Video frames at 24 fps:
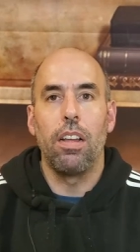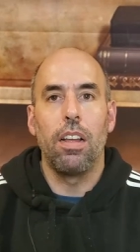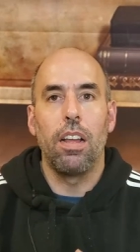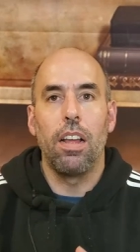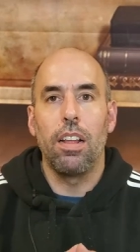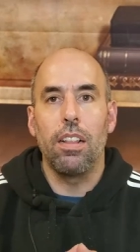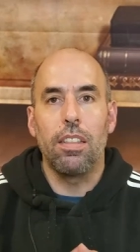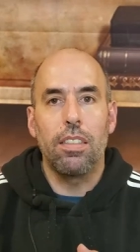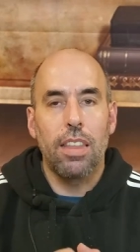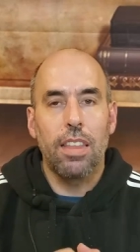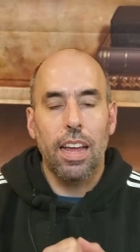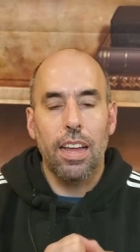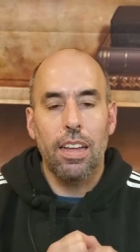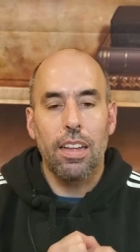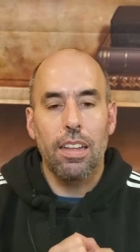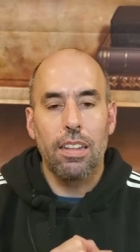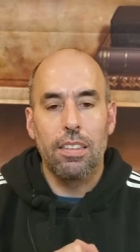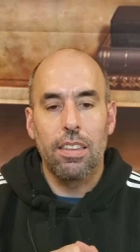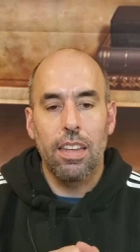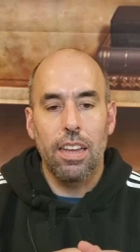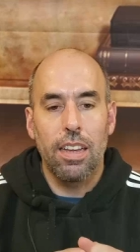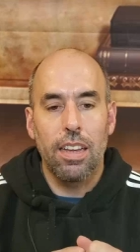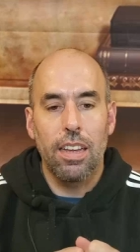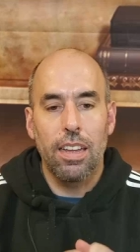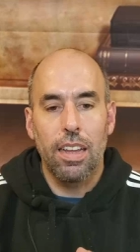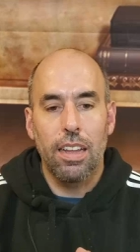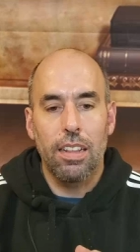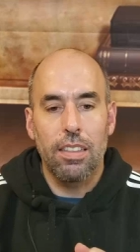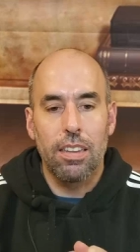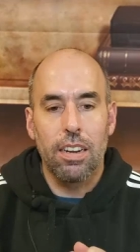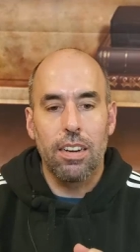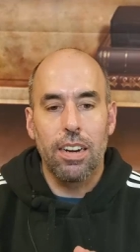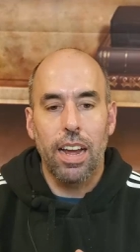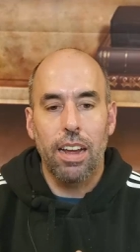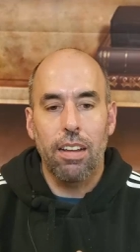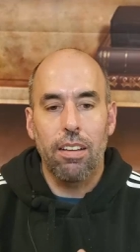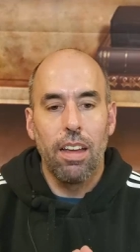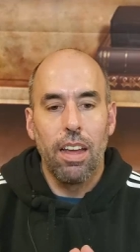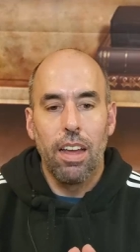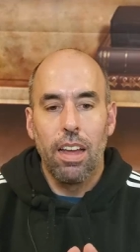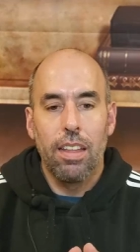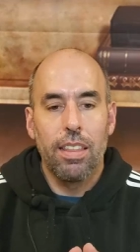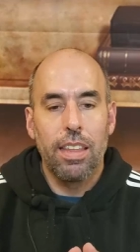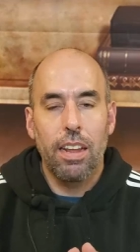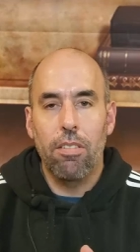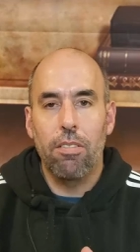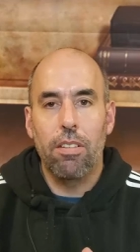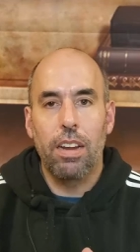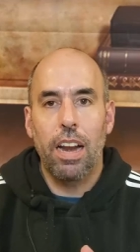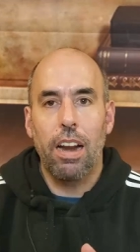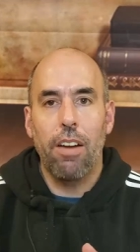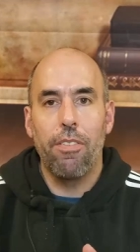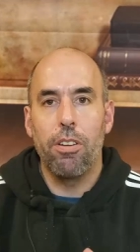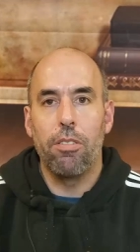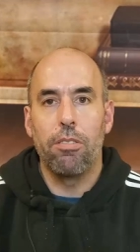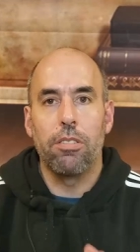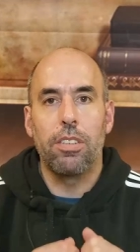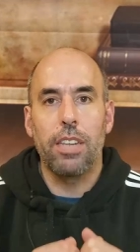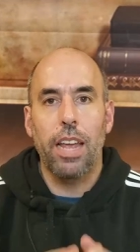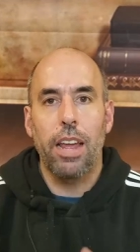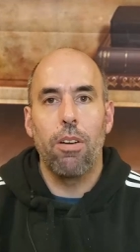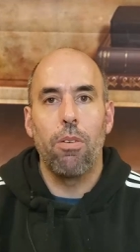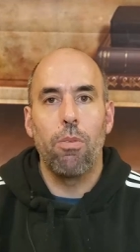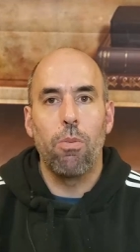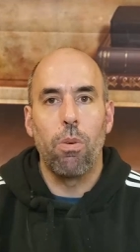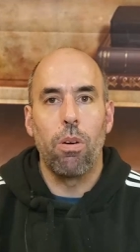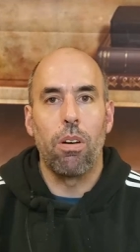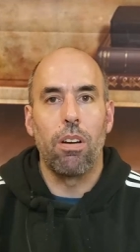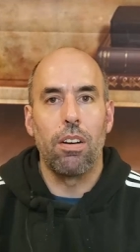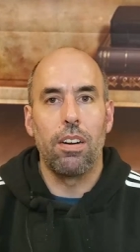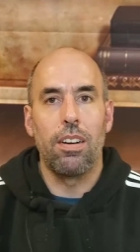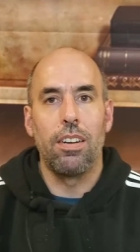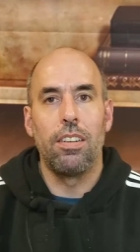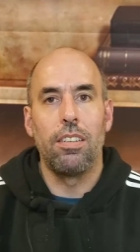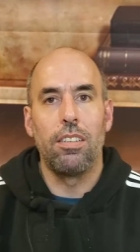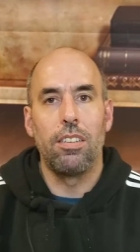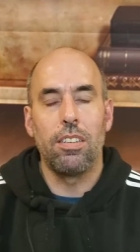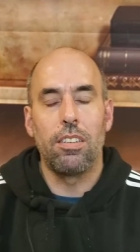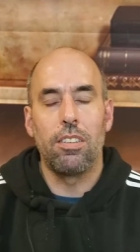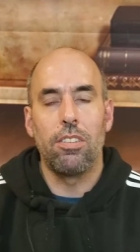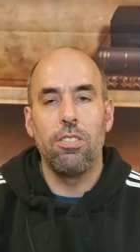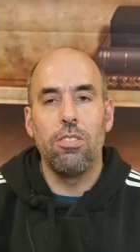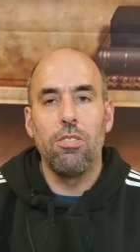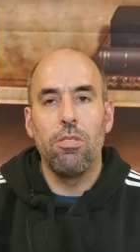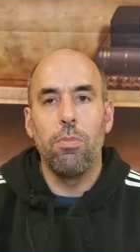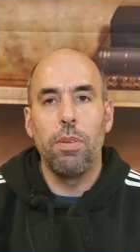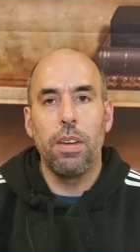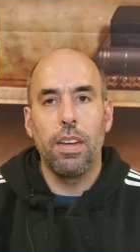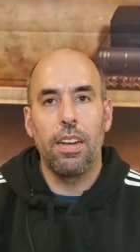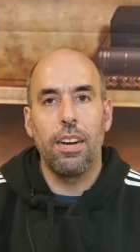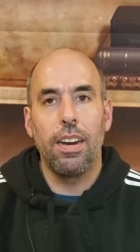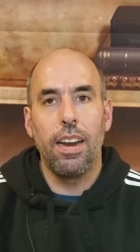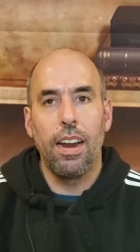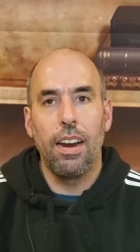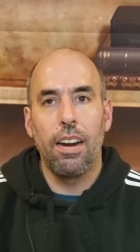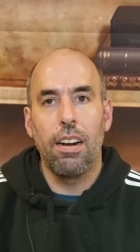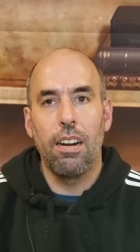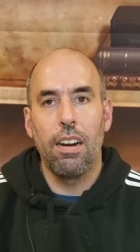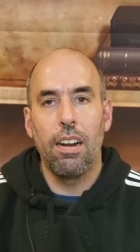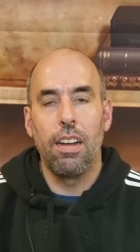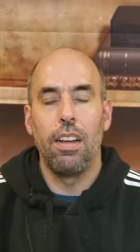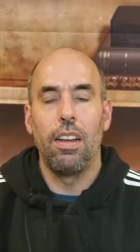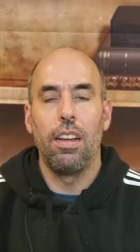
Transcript: Uh, they, they, they're not, they don't care if you don't say a word. Just you being there